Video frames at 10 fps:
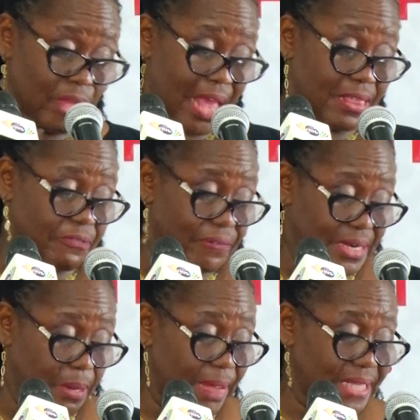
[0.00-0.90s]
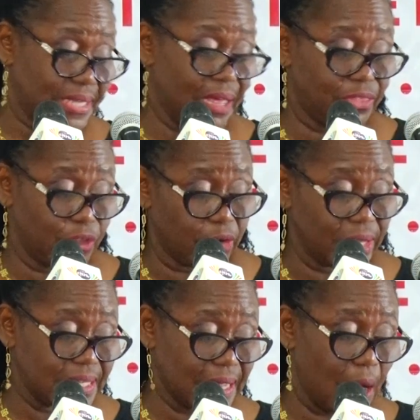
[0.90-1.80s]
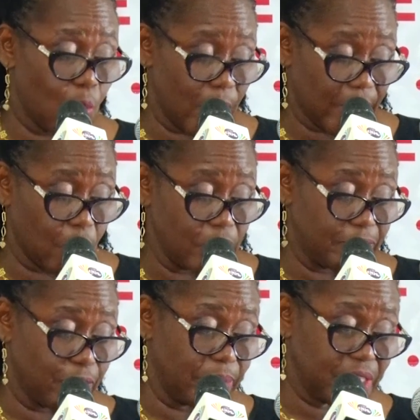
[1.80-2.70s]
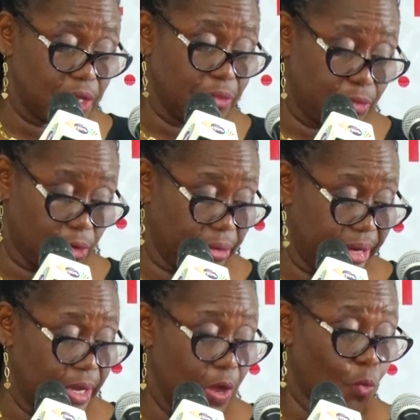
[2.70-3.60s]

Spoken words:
And the fundamental theoretical work on information theory